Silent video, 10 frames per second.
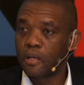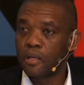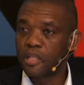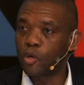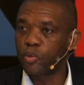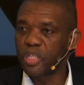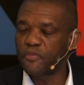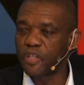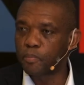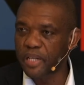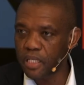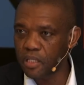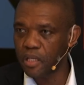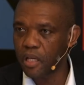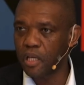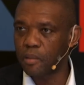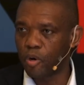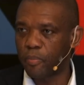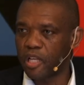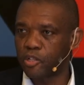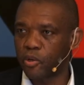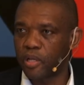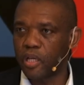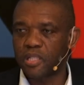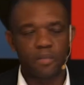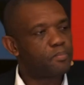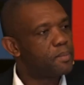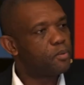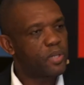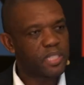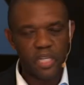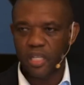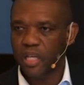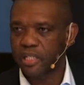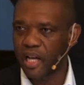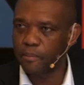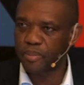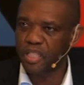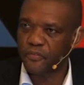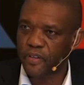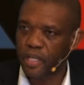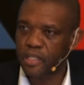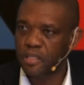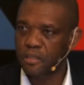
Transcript: they couldn't even bring mobile toilets. The people were taking a dump in the field.